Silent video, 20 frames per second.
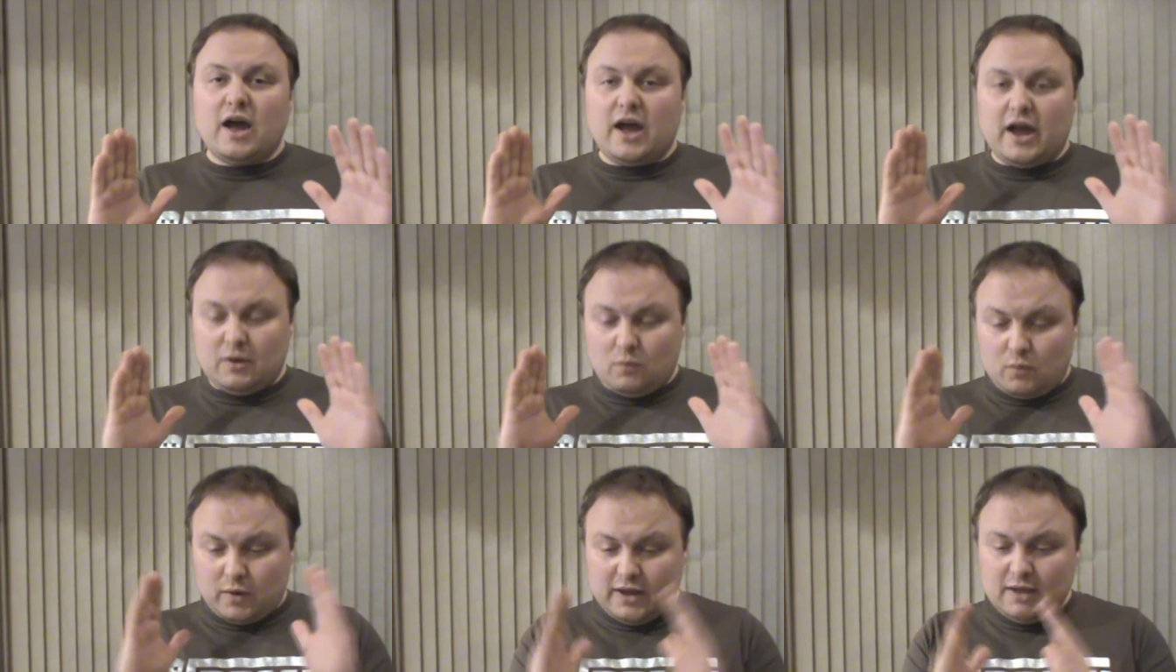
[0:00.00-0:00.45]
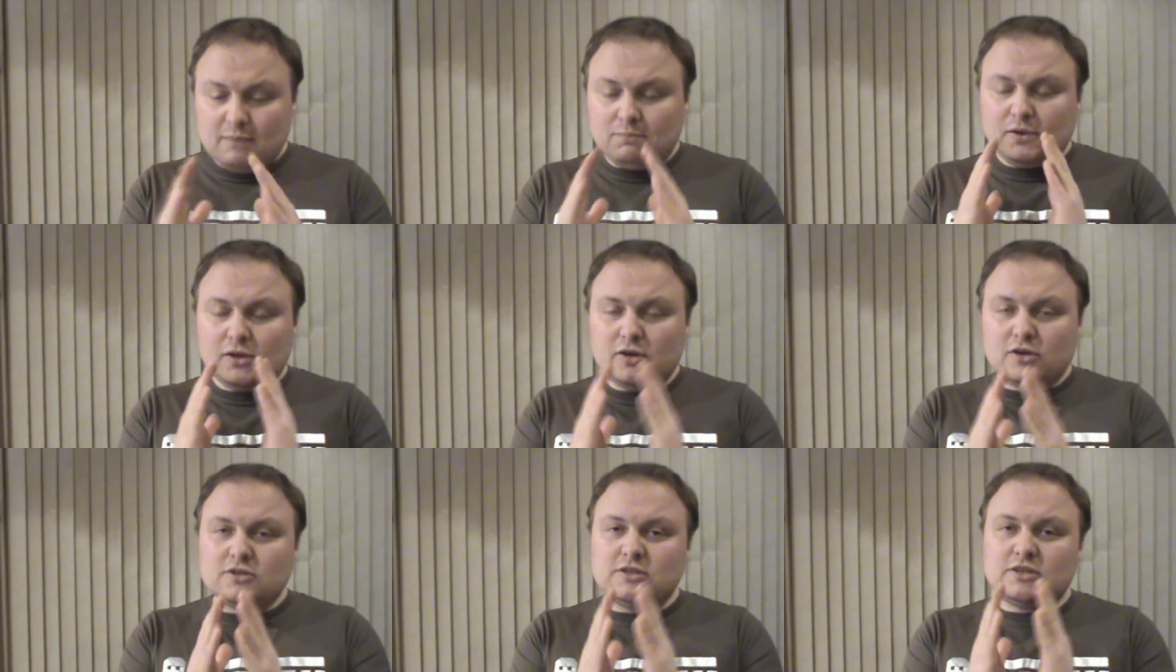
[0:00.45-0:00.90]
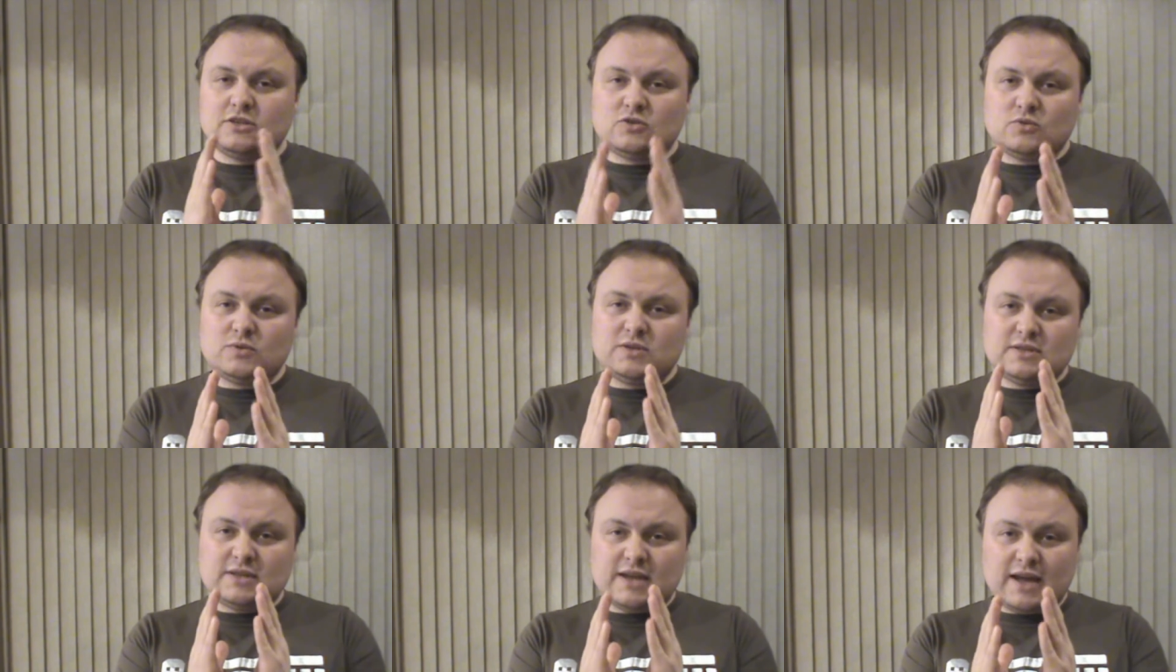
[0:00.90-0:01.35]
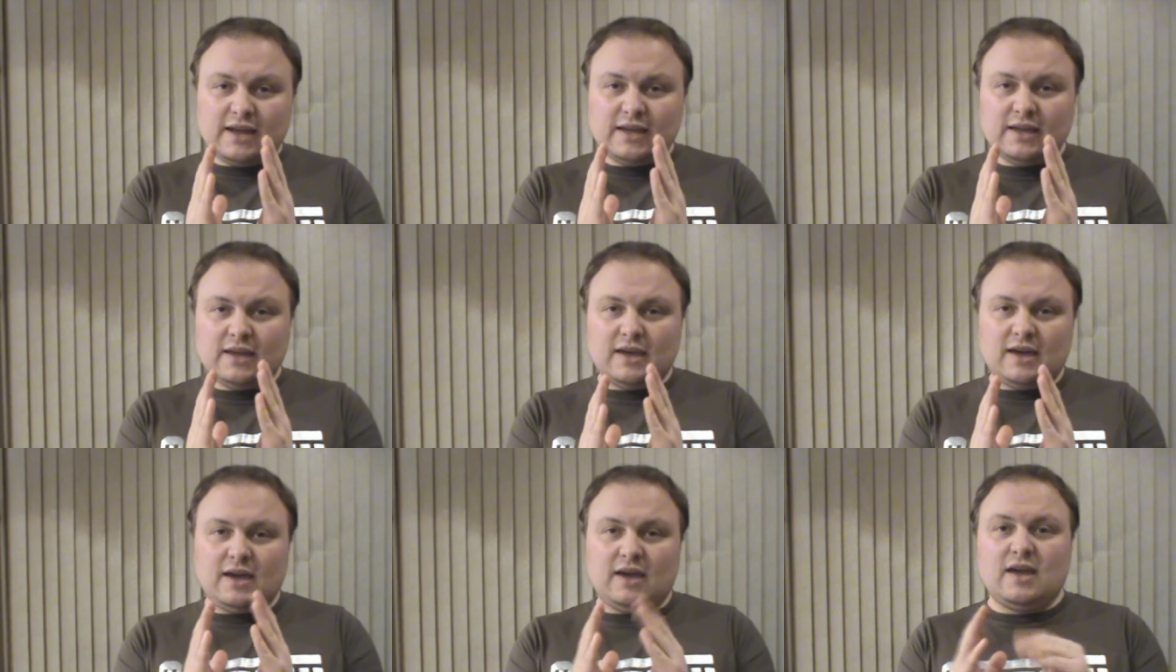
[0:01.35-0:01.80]
and when he blows into his
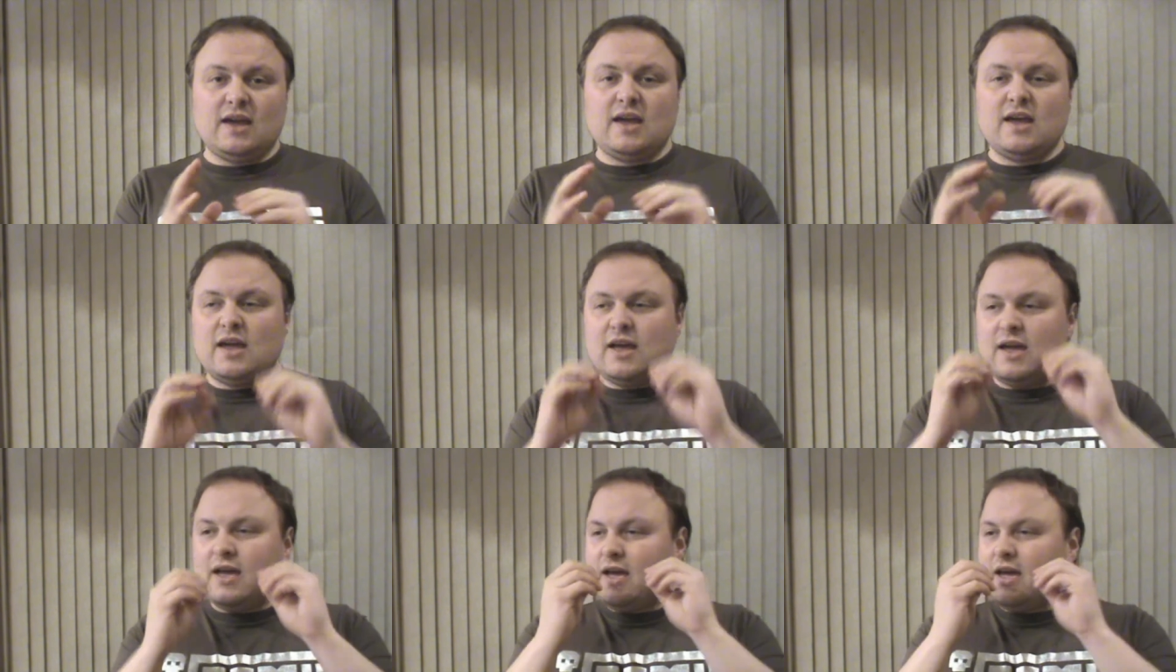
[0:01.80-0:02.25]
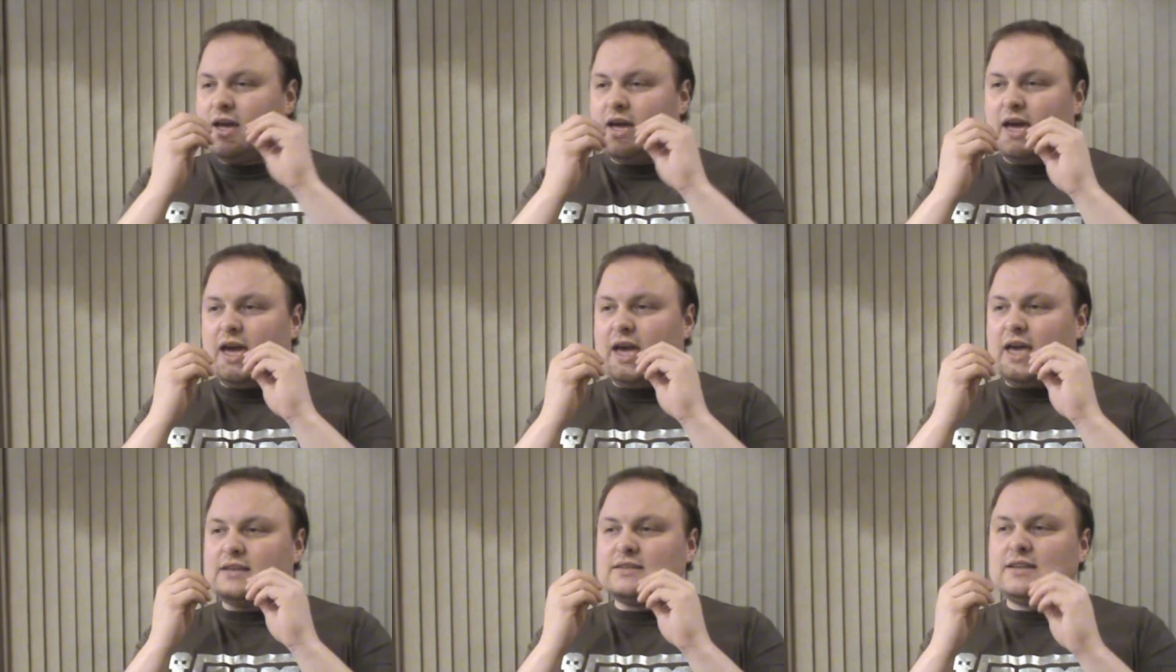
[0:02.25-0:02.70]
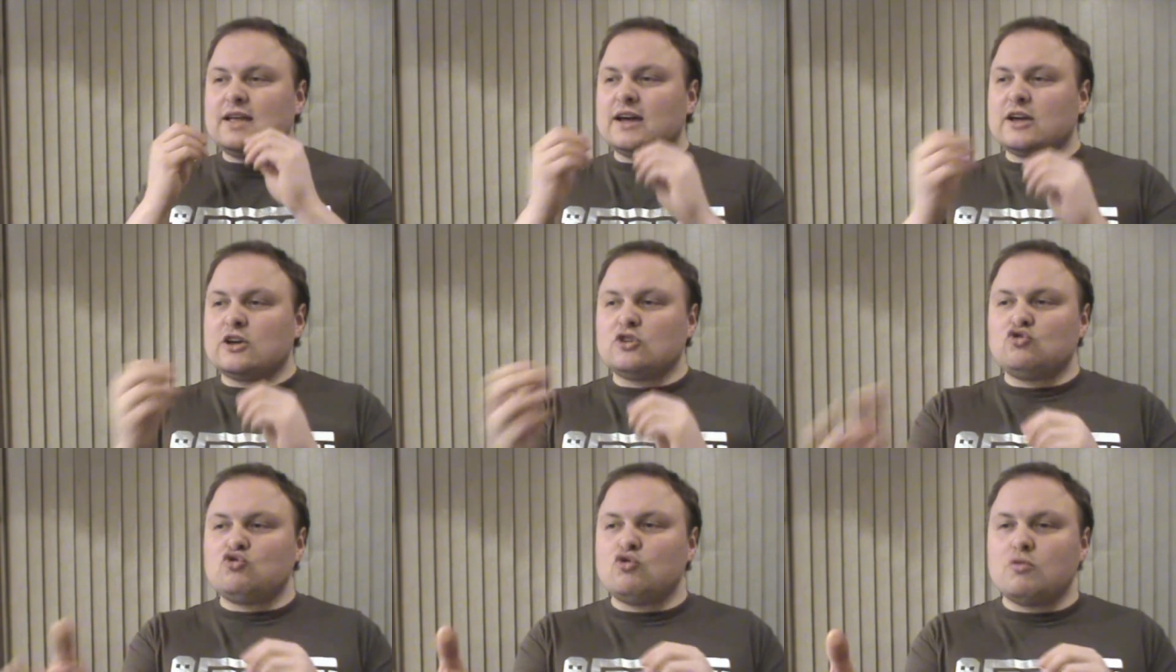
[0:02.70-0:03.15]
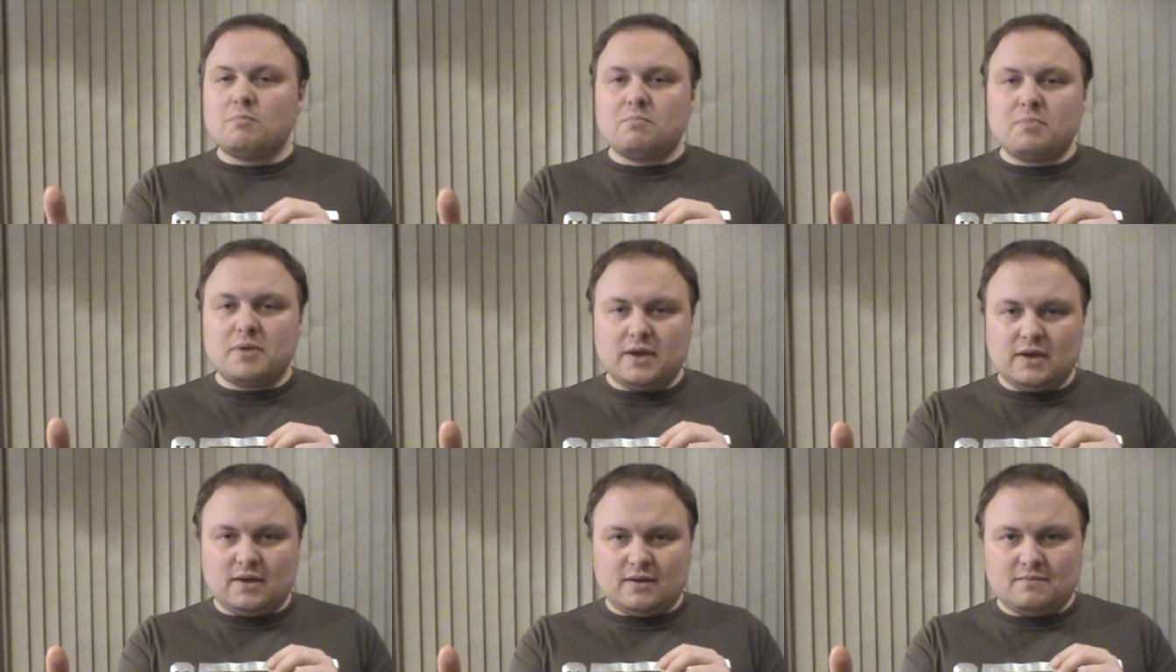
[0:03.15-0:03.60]
hanky, it's like a
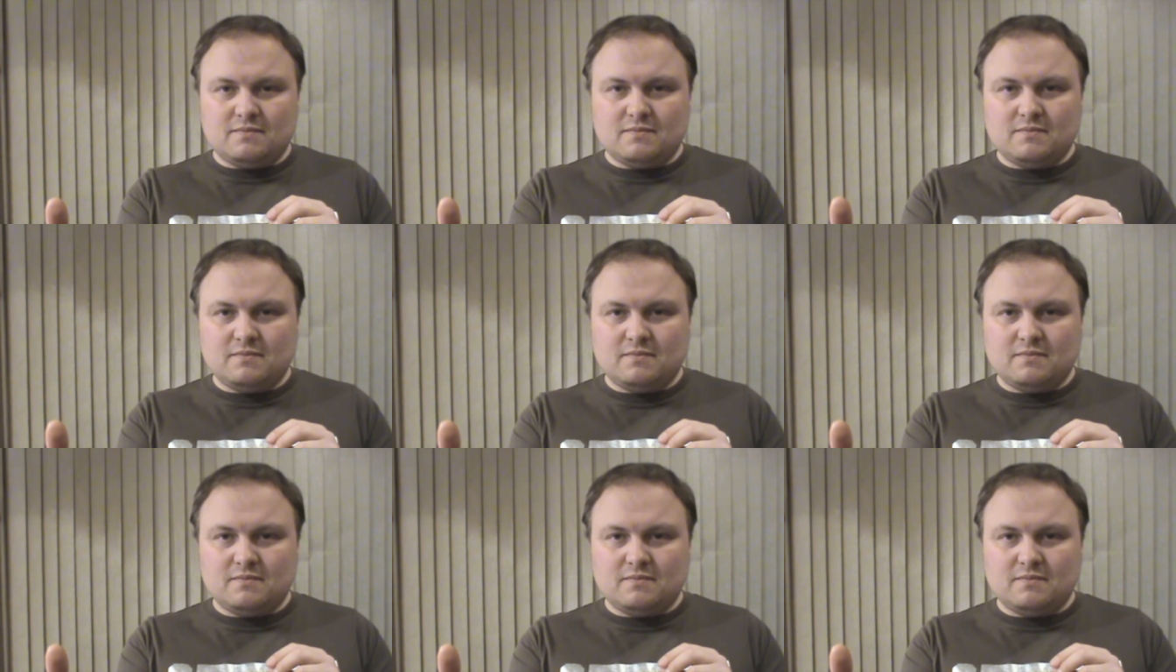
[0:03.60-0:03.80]
trumpet.